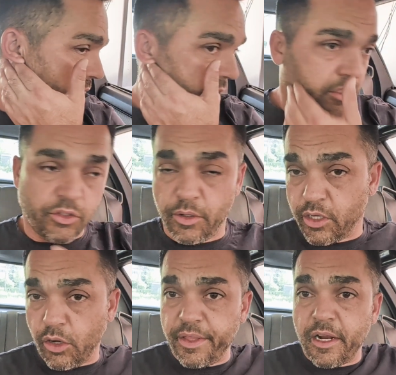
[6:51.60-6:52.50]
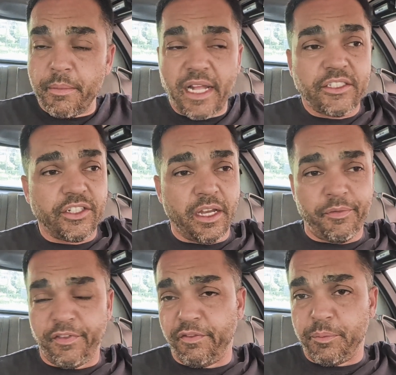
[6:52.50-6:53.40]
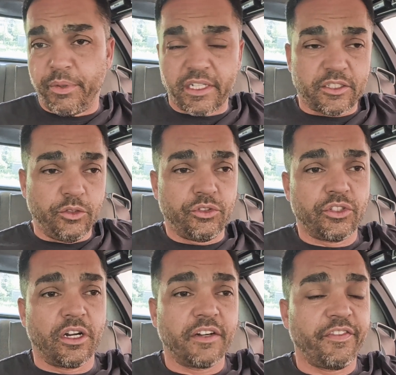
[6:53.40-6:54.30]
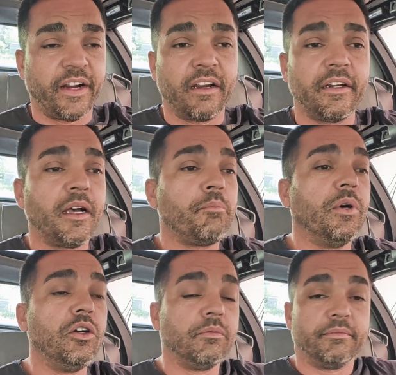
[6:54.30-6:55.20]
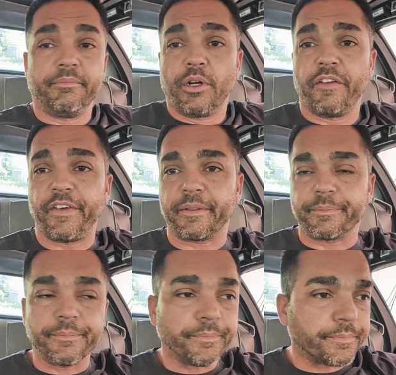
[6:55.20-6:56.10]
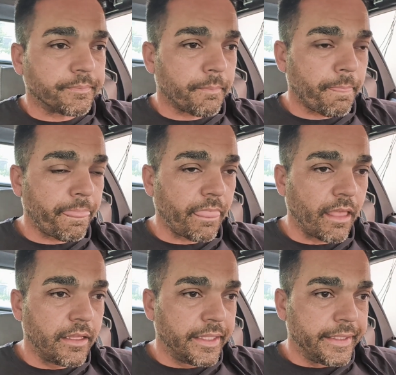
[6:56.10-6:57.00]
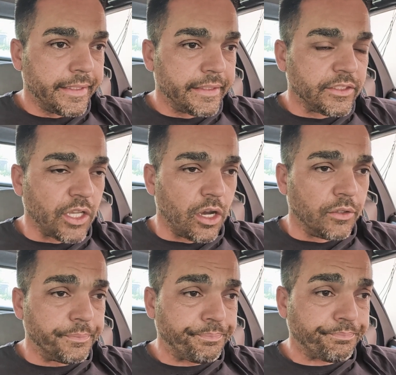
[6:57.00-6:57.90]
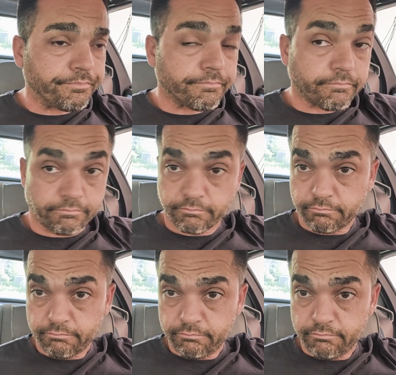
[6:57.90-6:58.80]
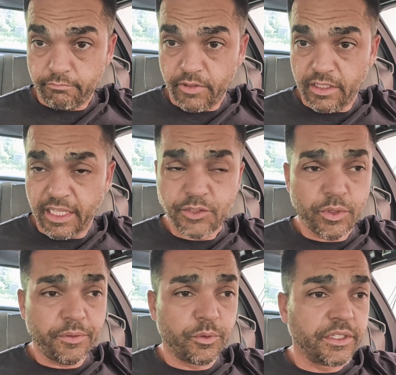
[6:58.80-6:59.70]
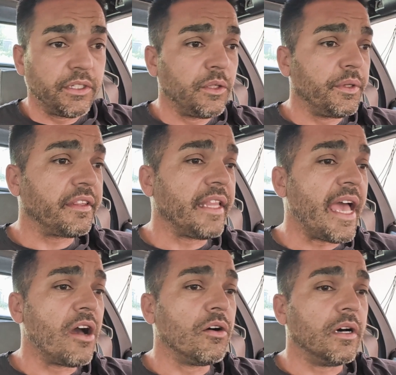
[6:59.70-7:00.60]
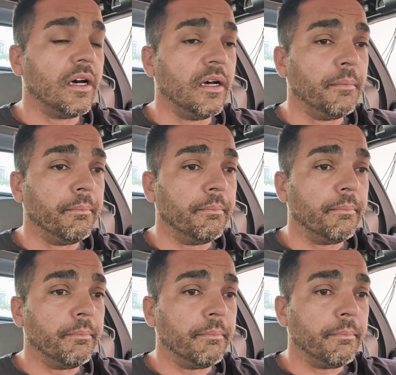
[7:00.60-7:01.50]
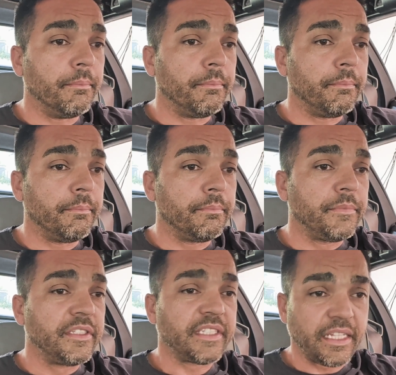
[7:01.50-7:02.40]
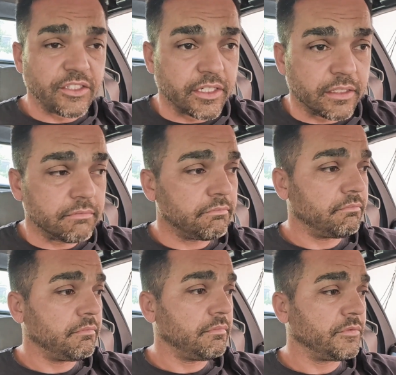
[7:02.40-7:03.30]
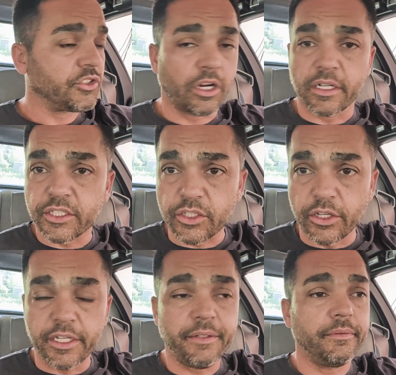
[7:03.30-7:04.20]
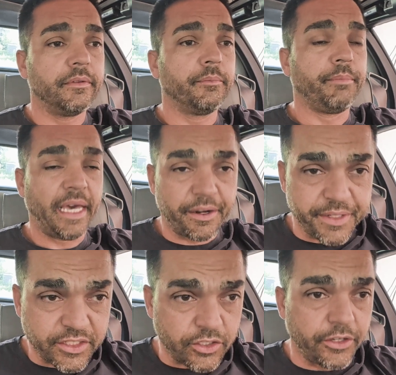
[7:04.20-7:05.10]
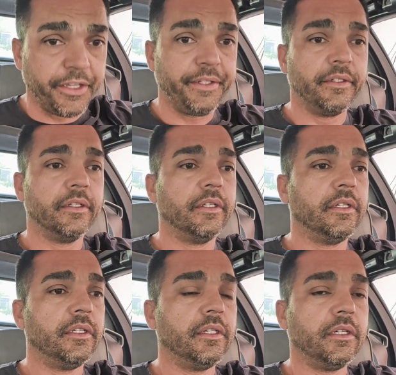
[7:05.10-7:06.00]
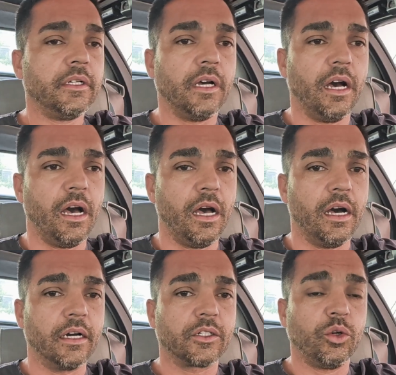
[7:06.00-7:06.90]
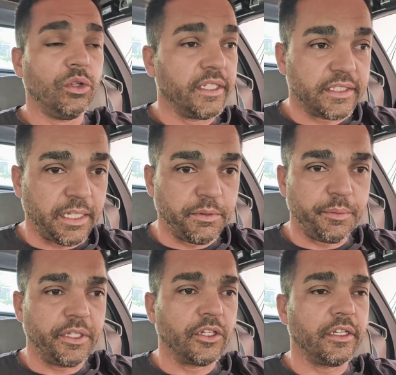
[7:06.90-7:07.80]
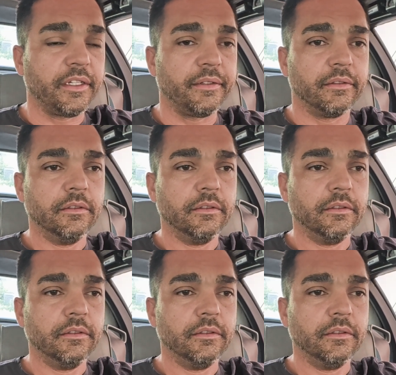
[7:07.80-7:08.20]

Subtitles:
So I'll go there, match it up, $50, new starter, fire it up, boom, perfect. So that's what we're dealing now. The sensor, starter's good, battery's good, coolant seems to be good.